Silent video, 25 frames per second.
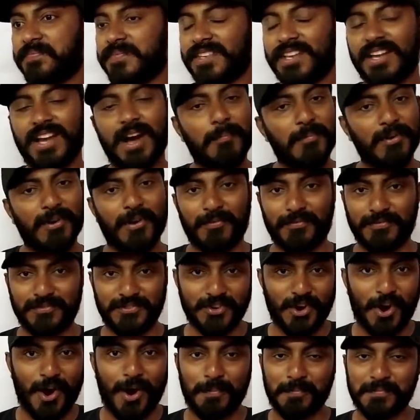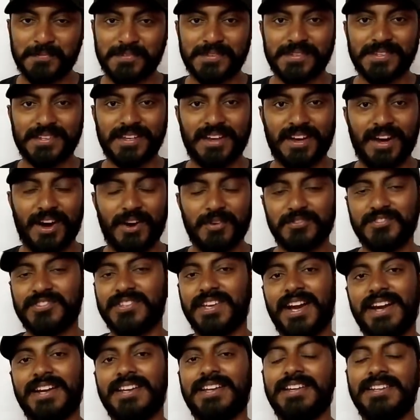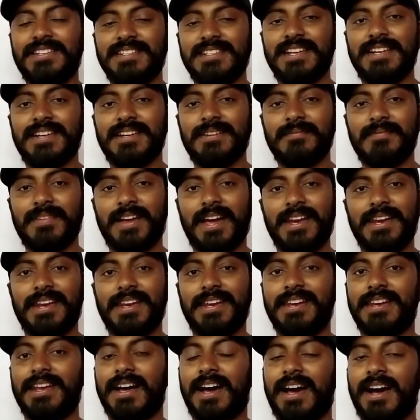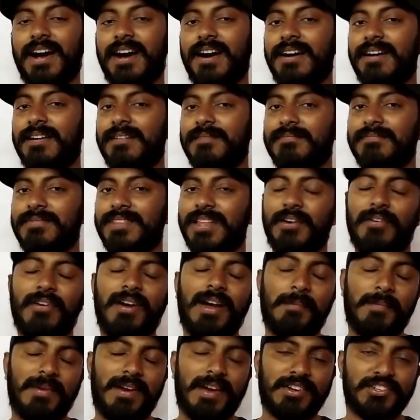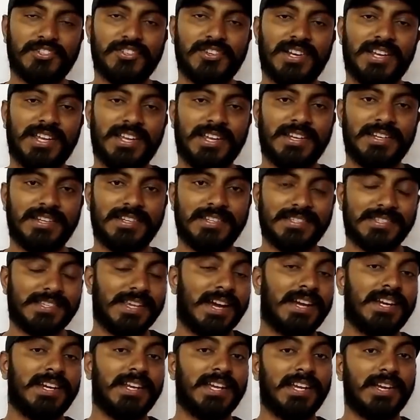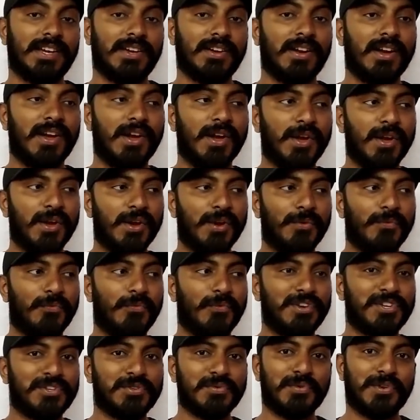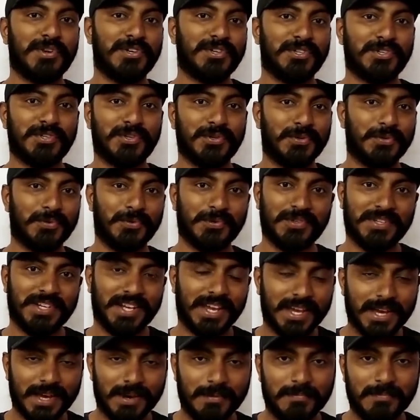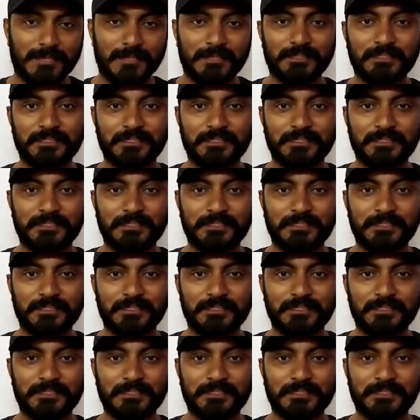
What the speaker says: couple of jobs outside India, and now I'm actually deciding which one to take up.